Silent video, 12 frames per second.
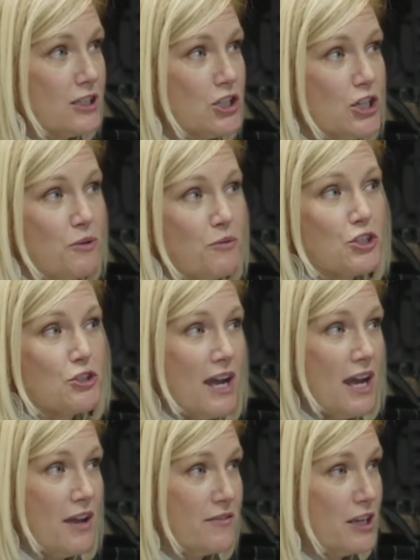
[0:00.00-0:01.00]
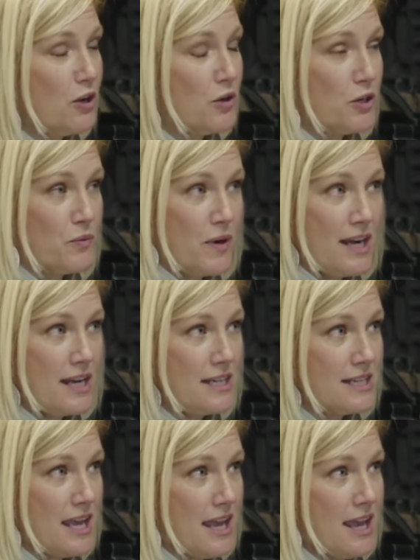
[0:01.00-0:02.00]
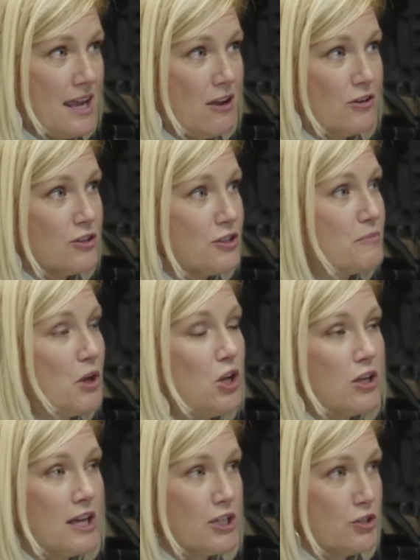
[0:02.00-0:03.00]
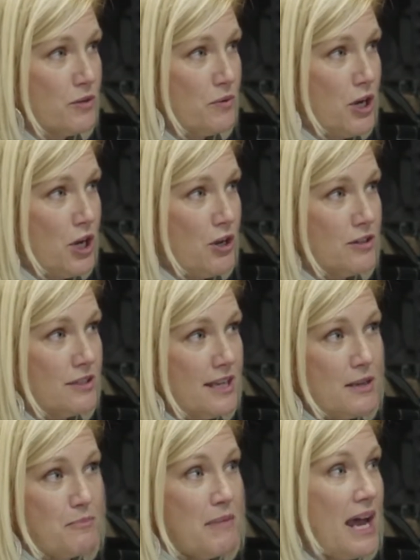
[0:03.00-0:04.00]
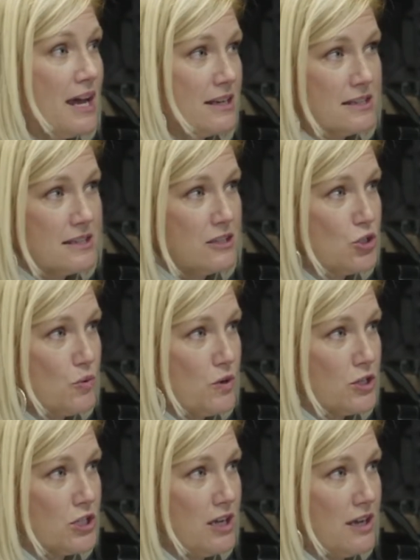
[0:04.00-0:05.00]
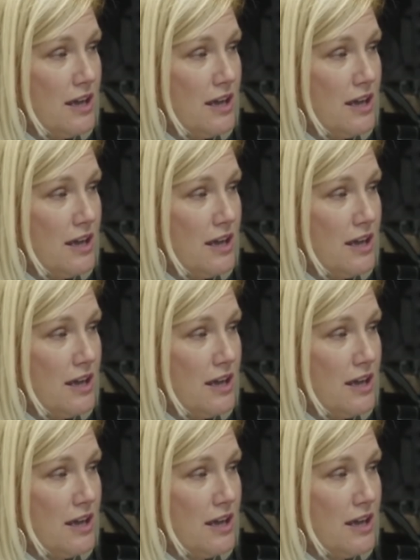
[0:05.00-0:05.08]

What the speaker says: She was driving on a rainy day on a small country road in Madison, Georgia.